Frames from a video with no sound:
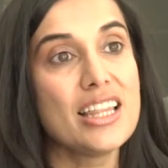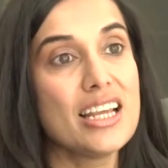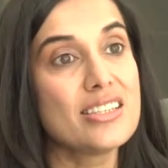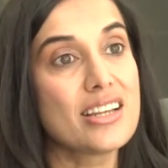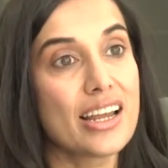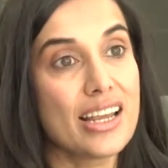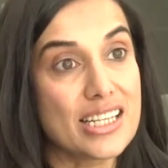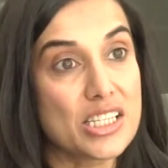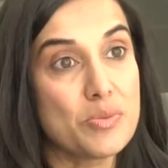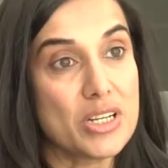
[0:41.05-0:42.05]
things like
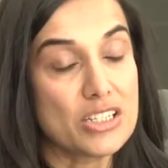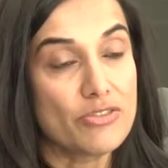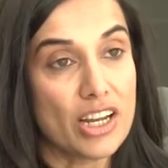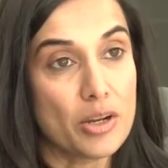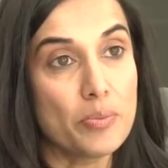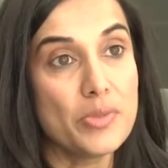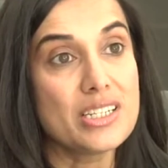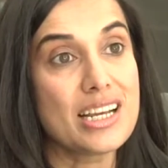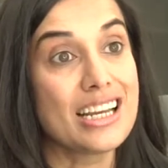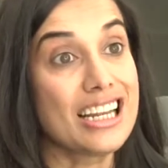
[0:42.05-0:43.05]
SME
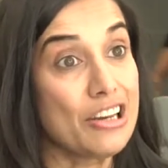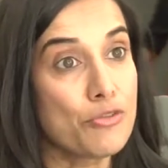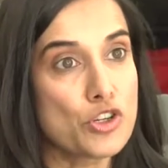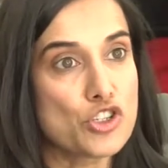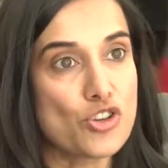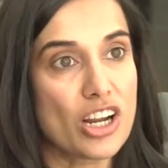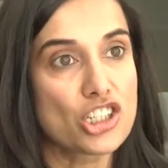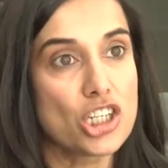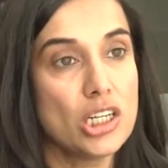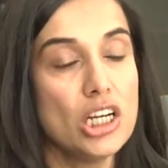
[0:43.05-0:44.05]
development and
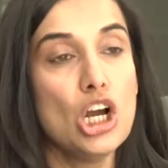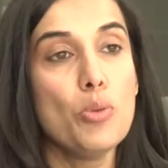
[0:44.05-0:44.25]
infrastructure.